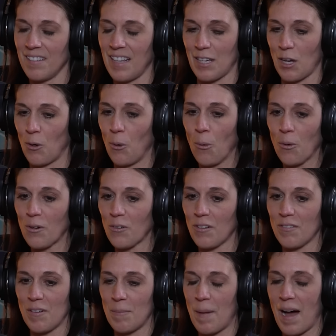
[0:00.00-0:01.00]
like a
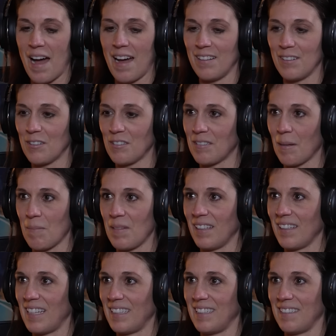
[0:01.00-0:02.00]
quarter of a mile or
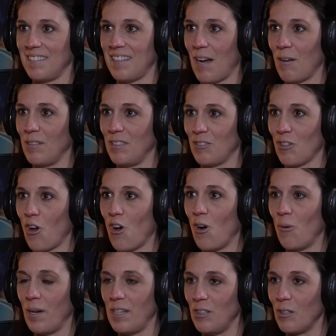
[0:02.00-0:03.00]
something like this down this
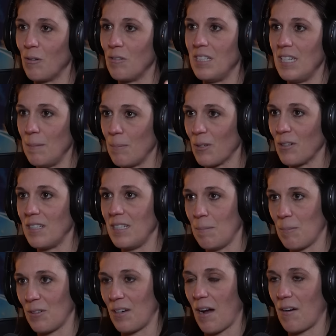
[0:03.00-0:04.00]
hallway, and you go deeper and
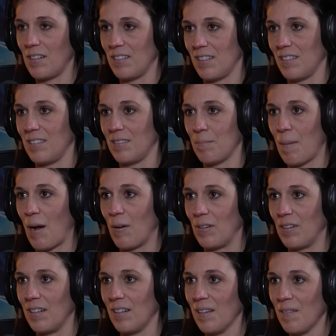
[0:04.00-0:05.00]
deeper down into this
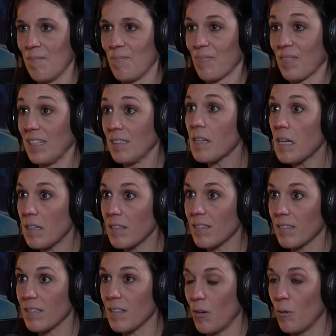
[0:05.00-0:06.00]
mountain. It's like
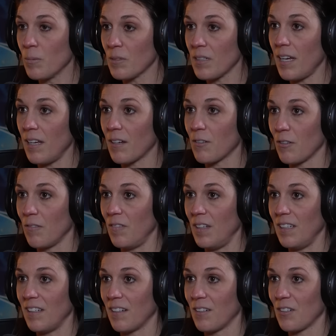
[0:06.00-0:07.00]
almost 800 feet